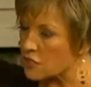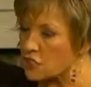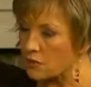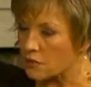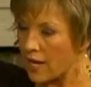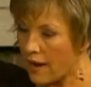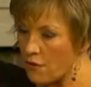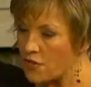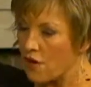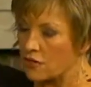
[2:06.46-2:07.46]
children, how
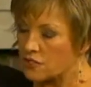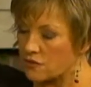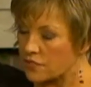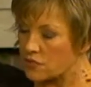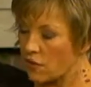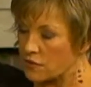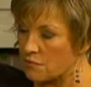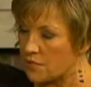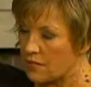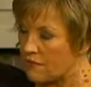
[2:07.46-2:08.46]
young should they start to
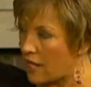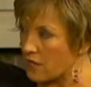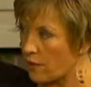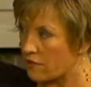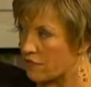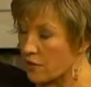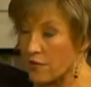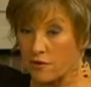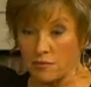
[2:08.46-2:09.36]
be evaluated for their hearing?